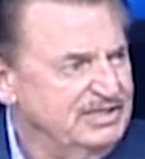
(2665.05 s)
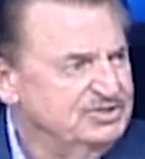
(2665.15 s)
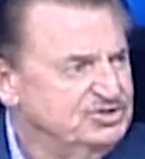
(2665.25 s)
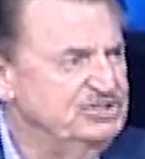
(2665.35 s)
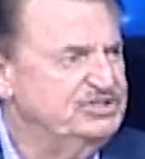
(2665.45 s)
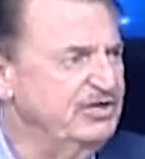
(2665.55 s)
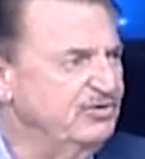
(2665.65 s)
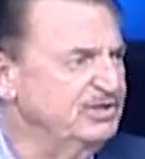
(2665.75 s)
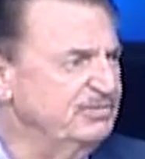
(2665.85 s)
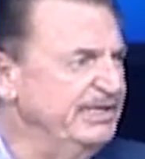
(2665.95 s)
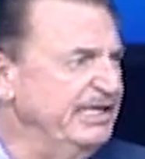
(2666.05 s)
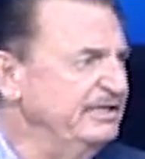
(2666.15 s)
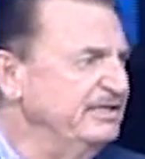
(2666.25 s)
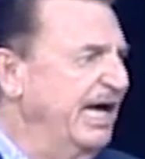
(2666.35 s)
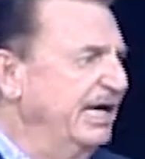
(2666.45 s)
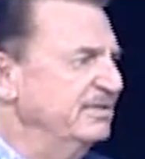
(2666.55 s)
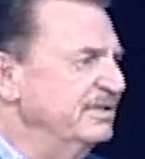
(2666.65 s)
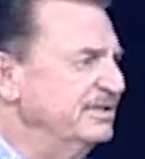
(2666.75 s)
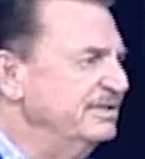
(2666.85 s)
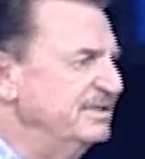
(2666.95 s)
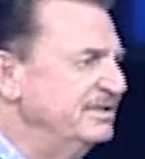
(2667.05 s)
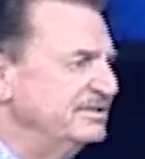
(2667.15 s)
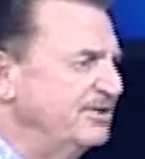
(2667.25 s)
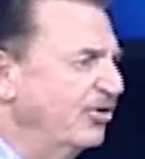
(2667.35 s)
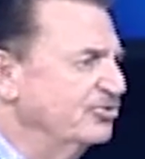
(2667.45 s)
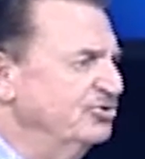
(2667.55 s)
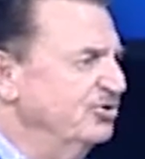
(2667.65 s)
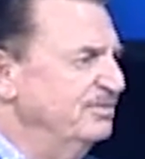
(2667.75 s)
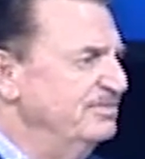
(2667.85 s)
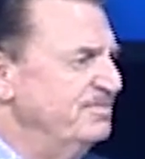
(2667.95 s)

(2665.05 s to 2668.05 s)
She would sit on their bed at night, talk to them.